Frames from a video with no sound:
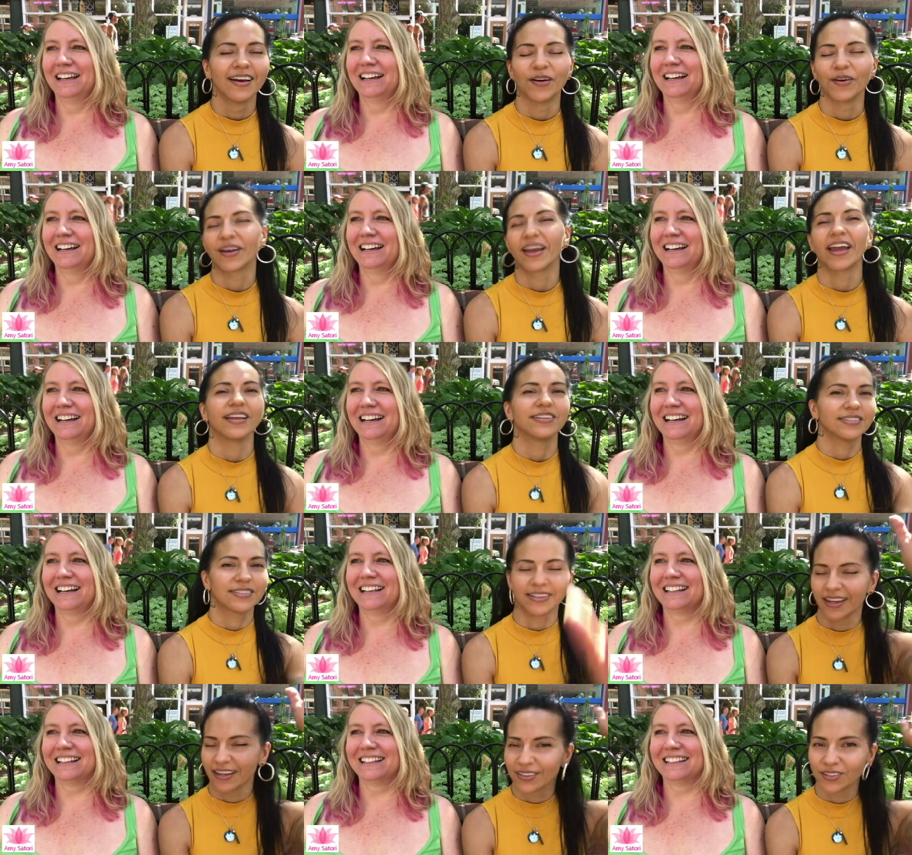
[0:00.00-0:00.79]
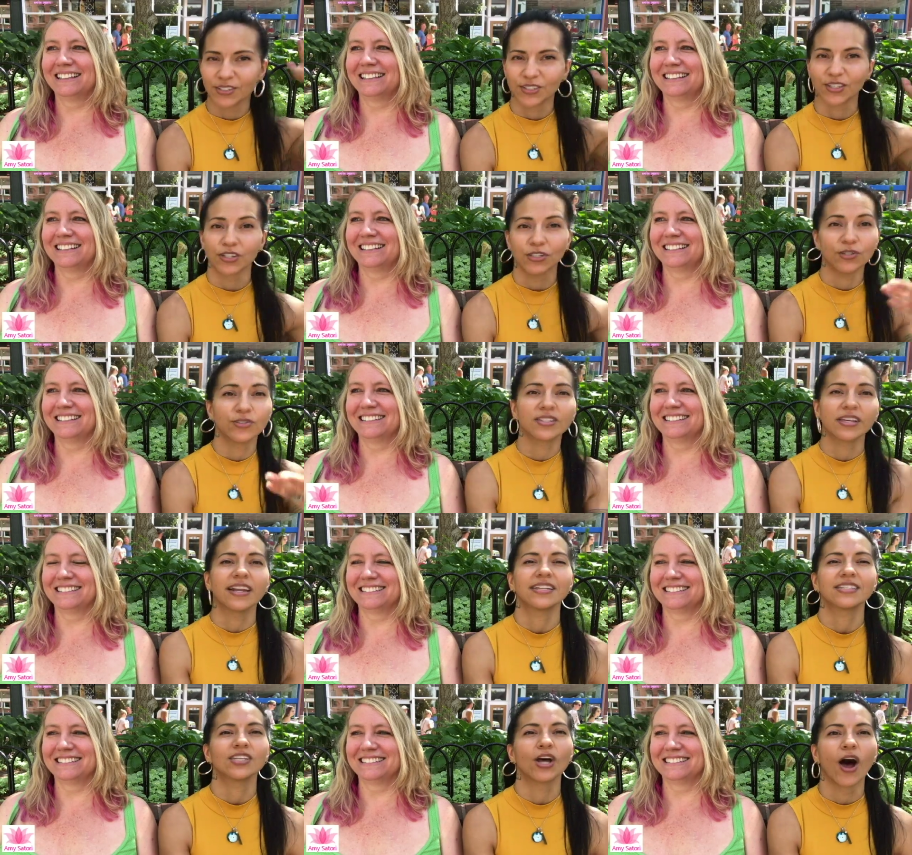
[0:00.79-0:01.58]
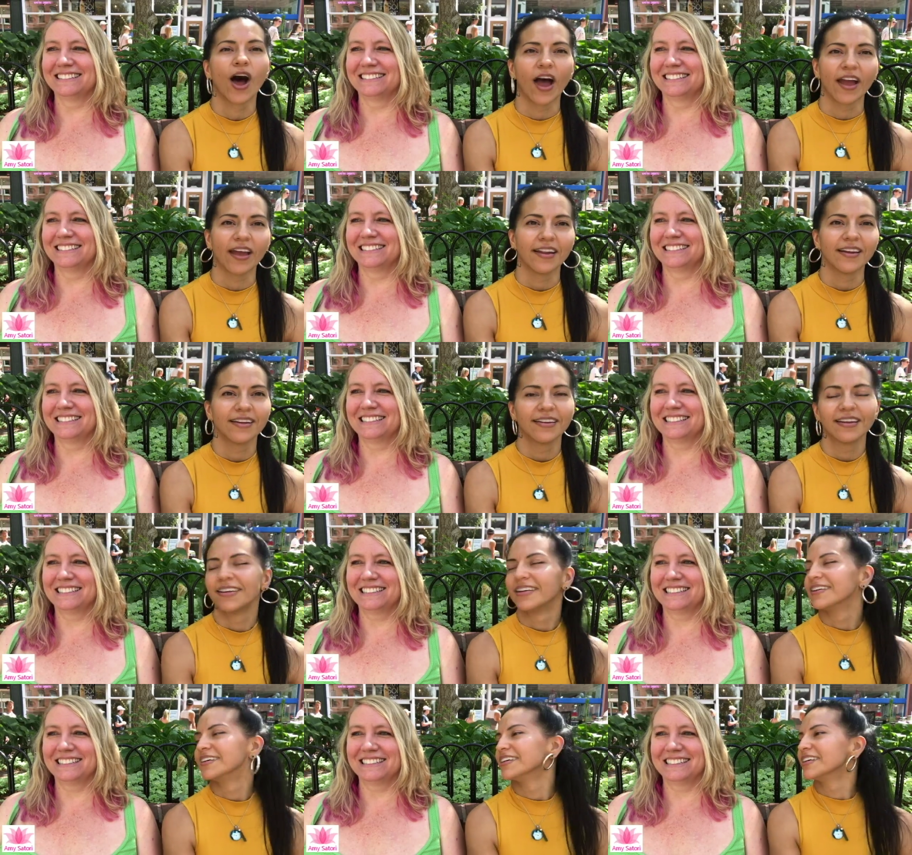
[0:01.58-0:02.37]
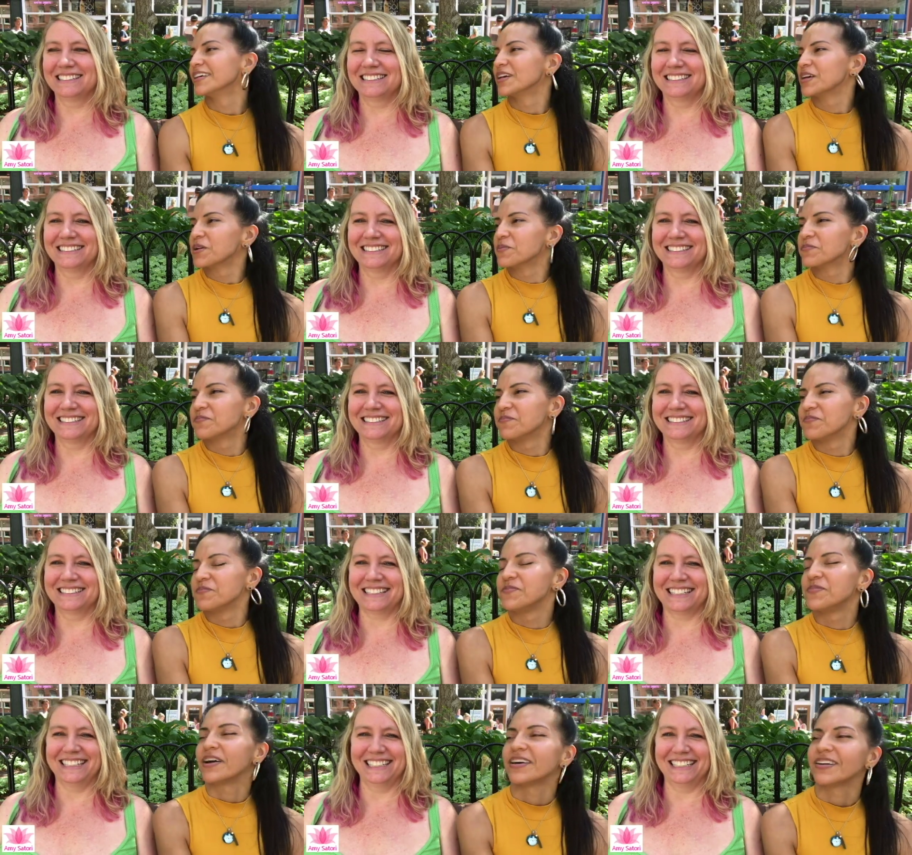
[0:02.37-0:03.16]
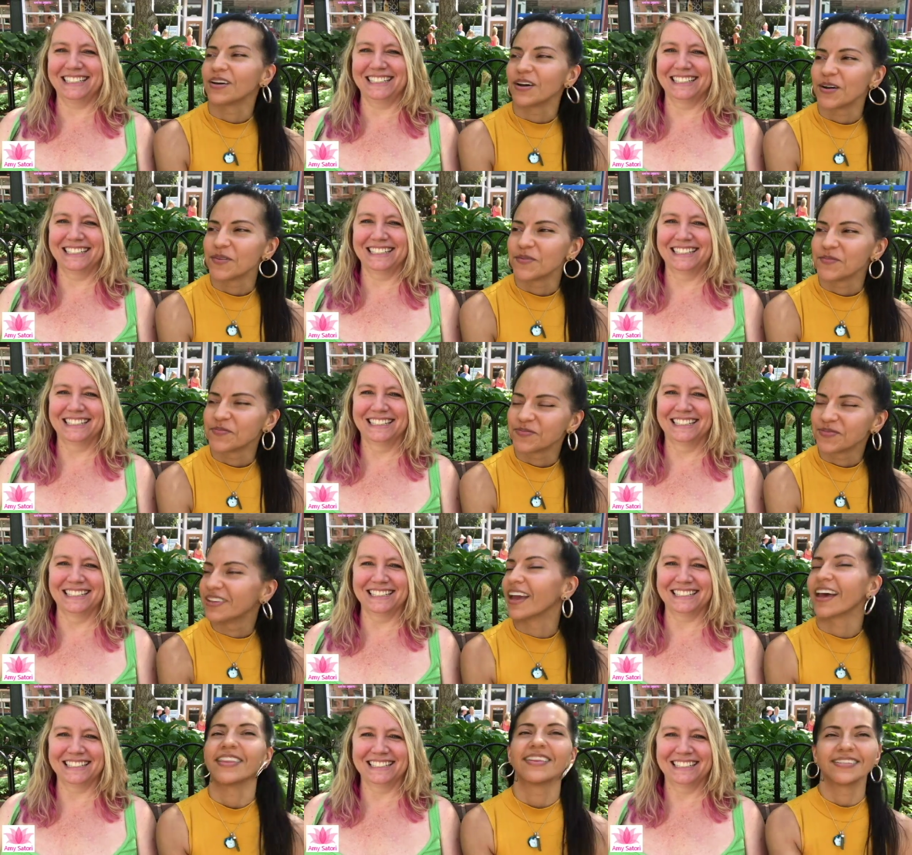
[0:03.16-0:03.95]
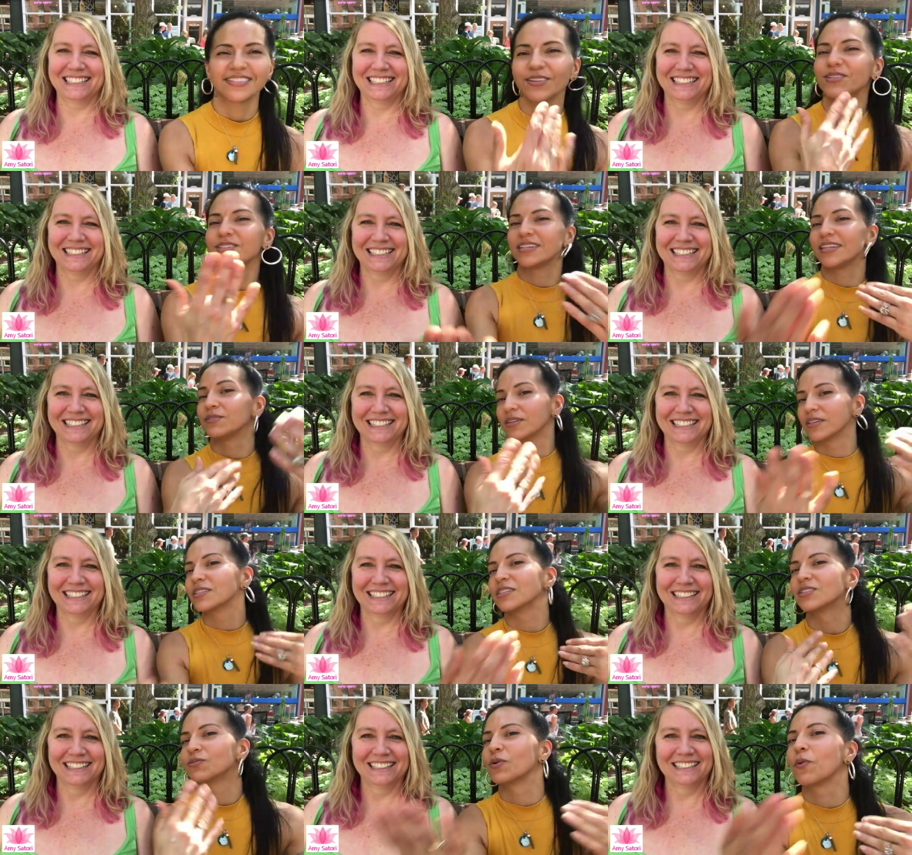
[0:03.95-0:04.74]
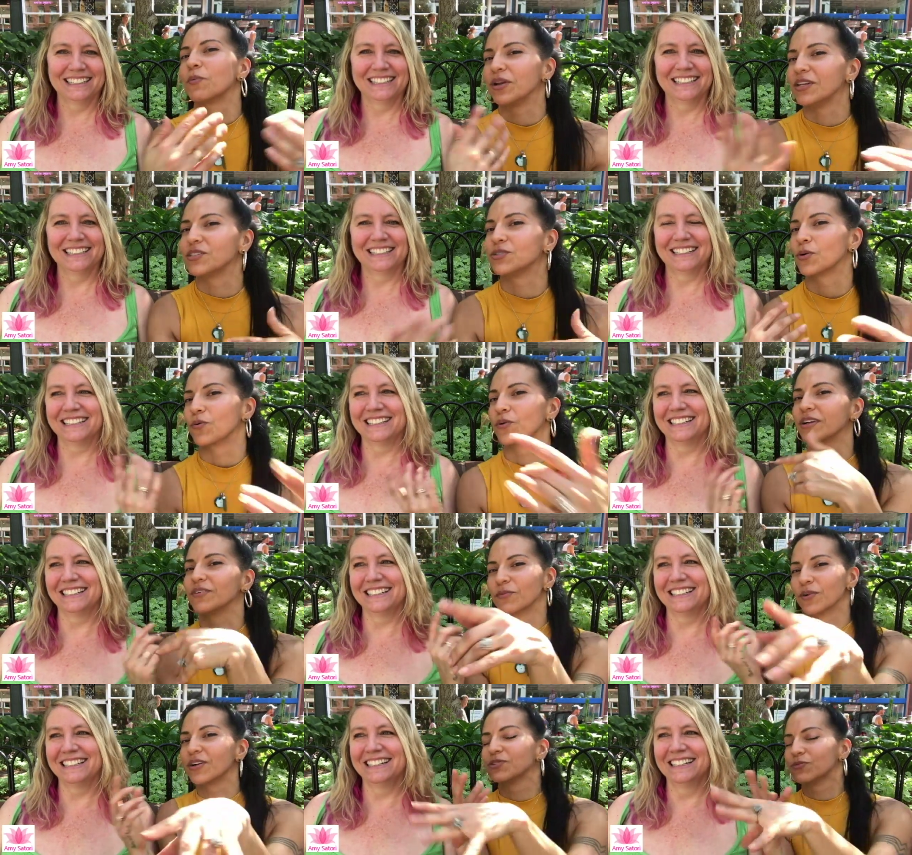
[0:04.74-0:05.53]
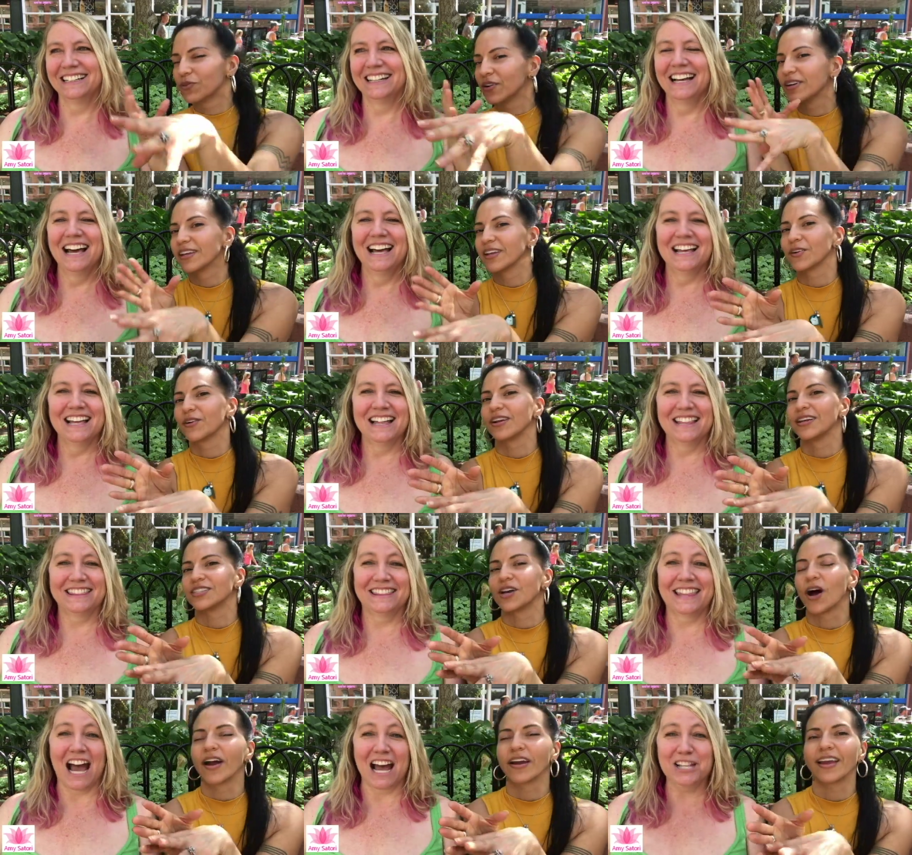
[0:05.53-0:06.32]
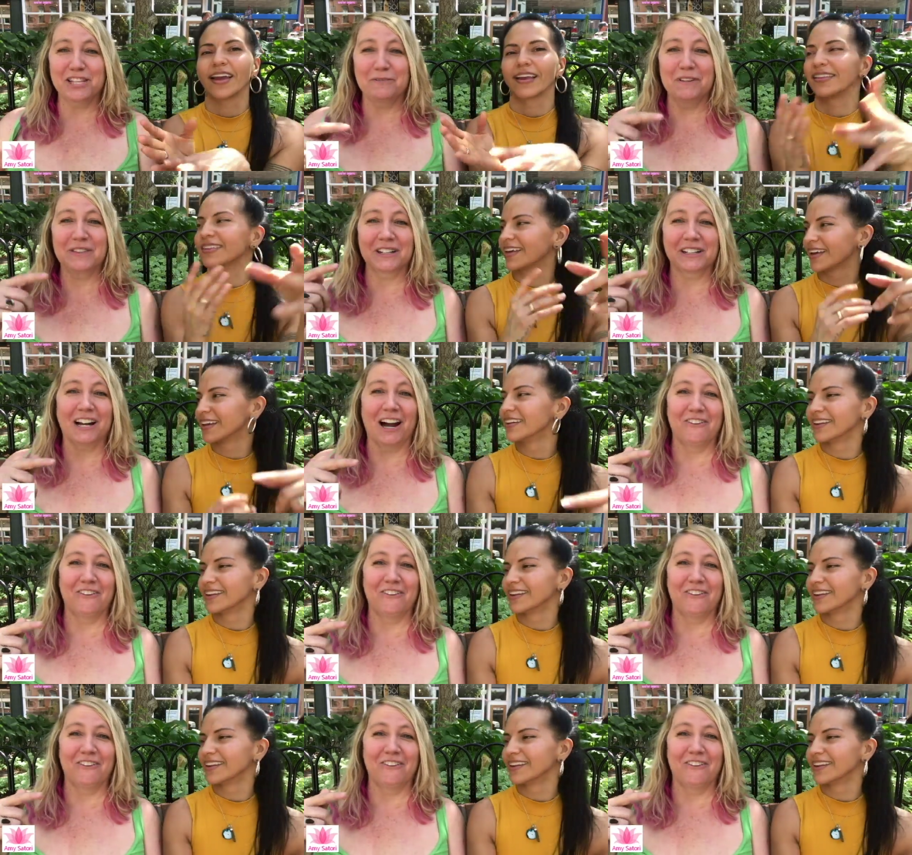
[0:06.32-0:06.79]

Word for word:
Speaker 1: Okay, stay in the sun. You said it's hot. But um, um yeah, because you see, this is what we do. We're, we're, we're literally talking. That's what the